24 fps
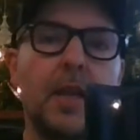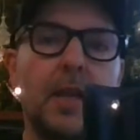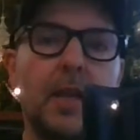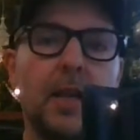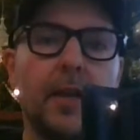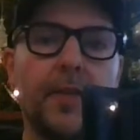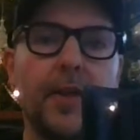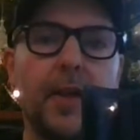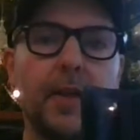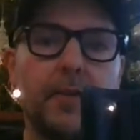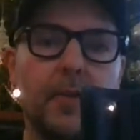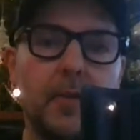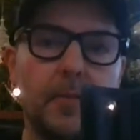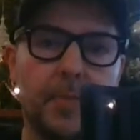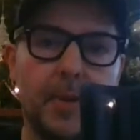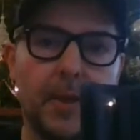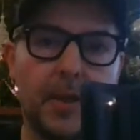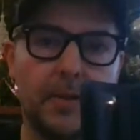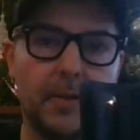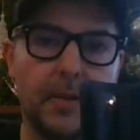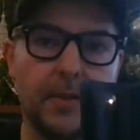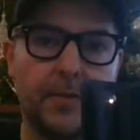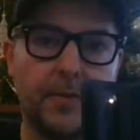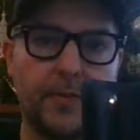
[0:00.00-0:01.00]
Now that's a
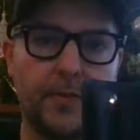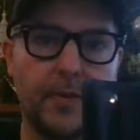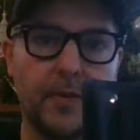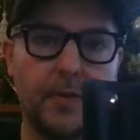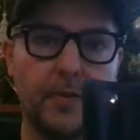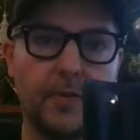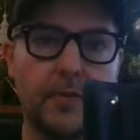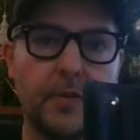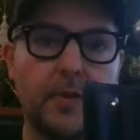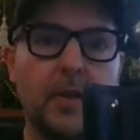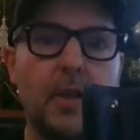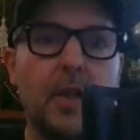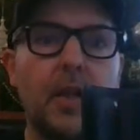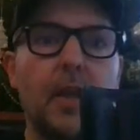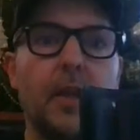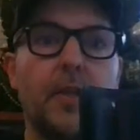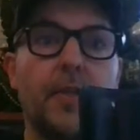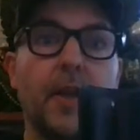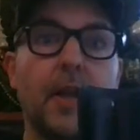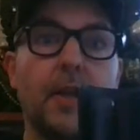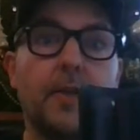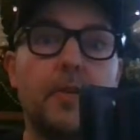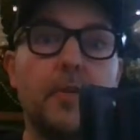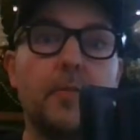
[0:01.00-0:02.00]
big difference.
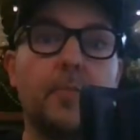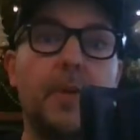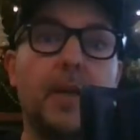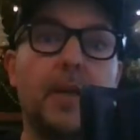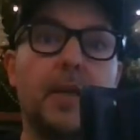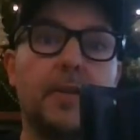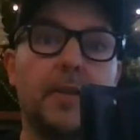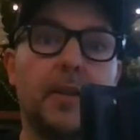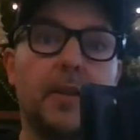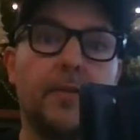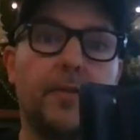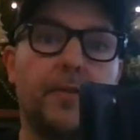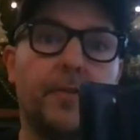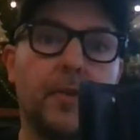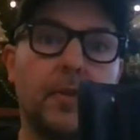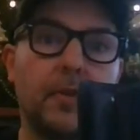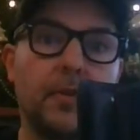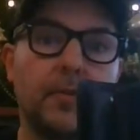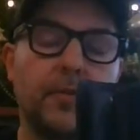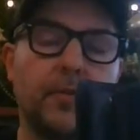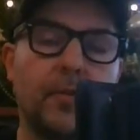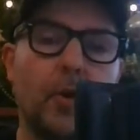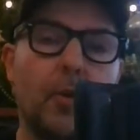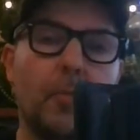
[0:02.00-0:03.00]
That's a big
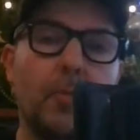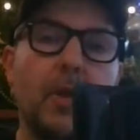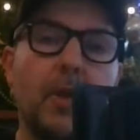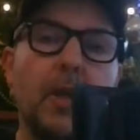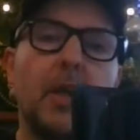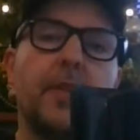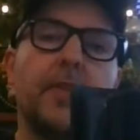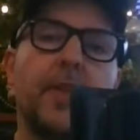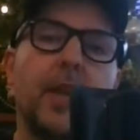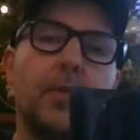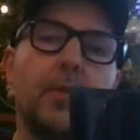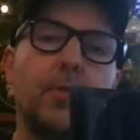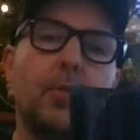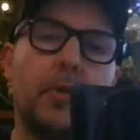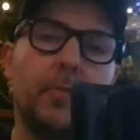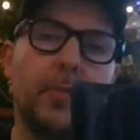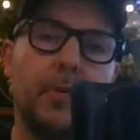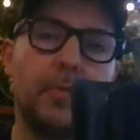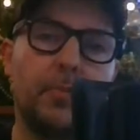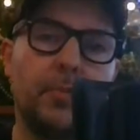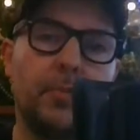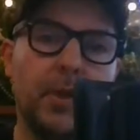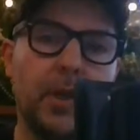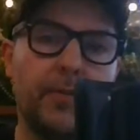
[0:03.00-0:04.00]
difference from they would have
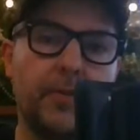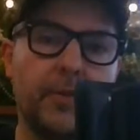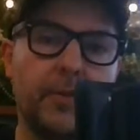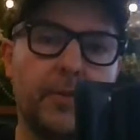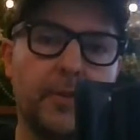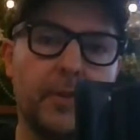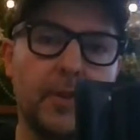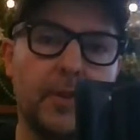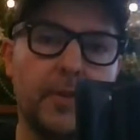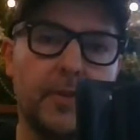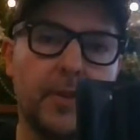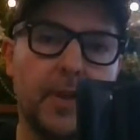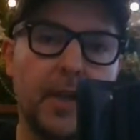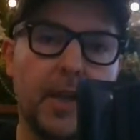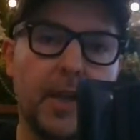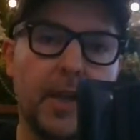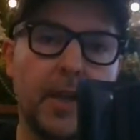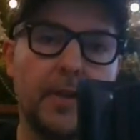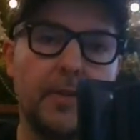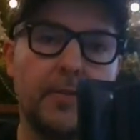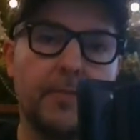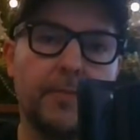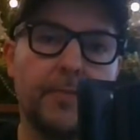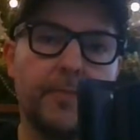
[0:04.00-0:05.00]
been previously
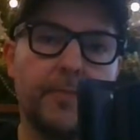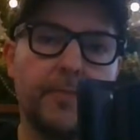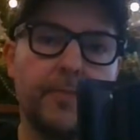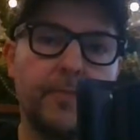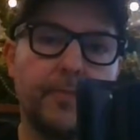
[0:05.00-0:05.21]
saying,